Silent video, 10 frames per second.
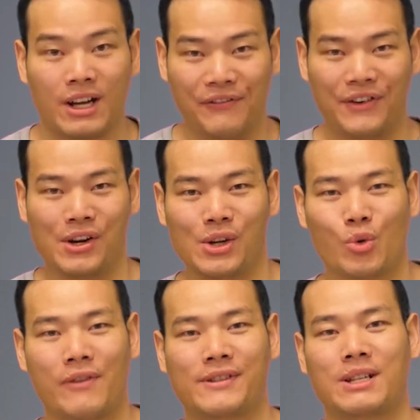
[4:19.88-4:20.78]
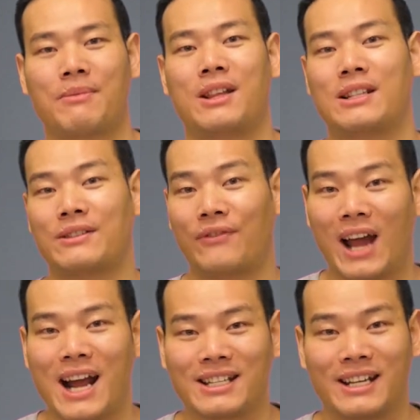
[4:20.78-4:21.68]
If you engrave something that's
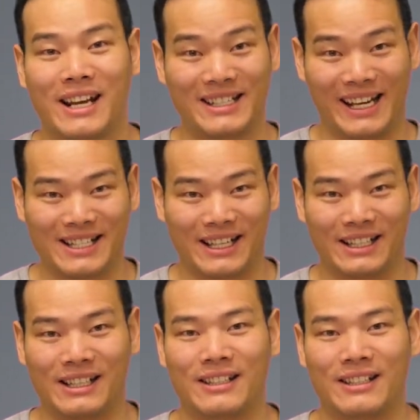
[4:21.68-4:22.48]
flat, it's easy.